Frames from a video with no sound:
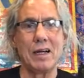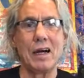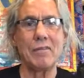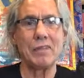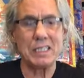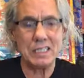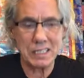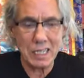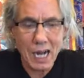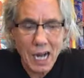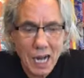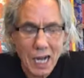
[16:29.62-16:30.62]
of these
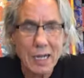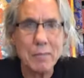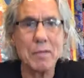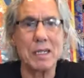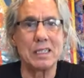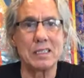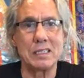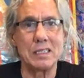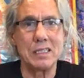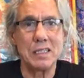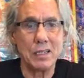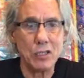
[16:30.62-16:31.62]
timeless
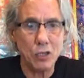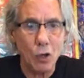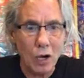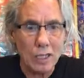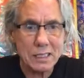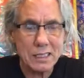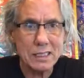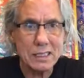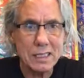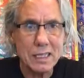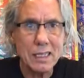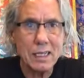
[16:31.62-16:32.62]
thoughts
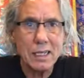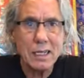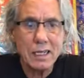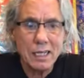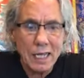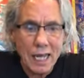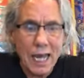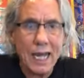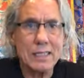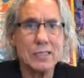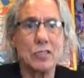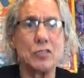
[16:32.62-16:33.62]

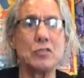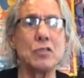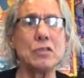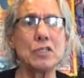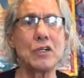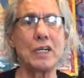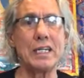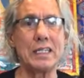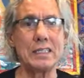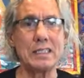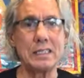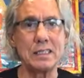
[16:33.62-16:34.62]
as
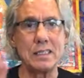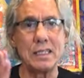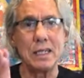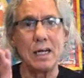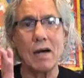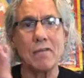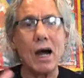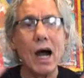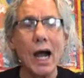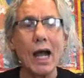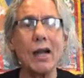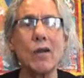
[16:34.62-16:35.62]
nutrients of a
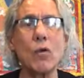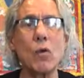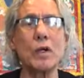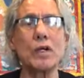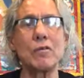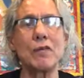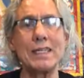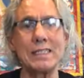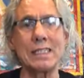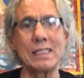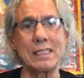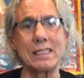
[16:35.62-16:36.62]
higher order
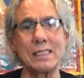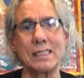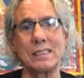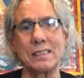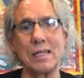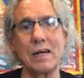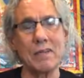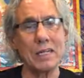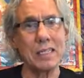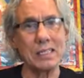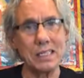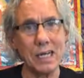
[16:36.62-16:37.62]
resonance of an
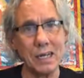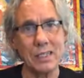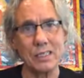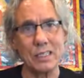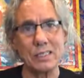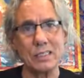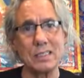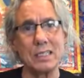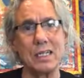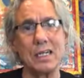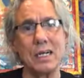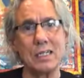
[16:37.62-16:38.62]
intelligence,
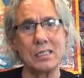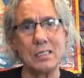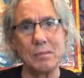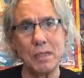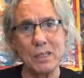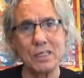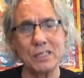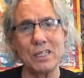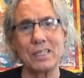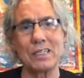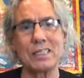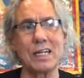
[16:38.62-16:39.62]
a
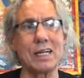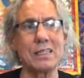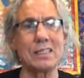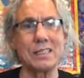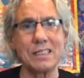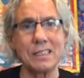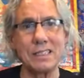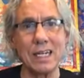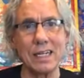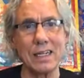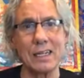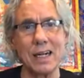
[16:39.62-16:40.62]
spiritual intelligence, a
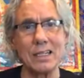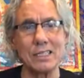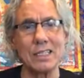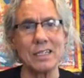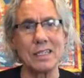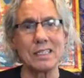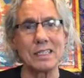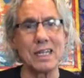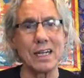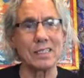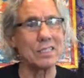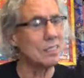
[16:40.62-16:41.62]
psychological
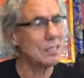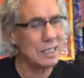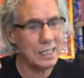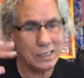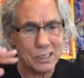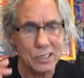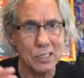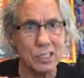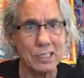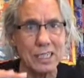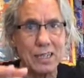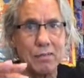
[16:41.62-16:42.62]
intelligence that isn't
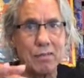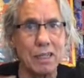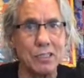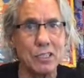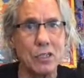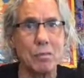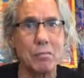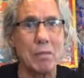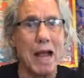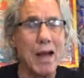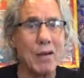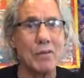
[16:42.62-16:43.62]
just conventional
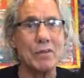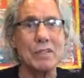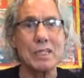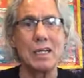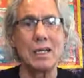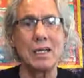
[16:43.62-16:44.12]
bound,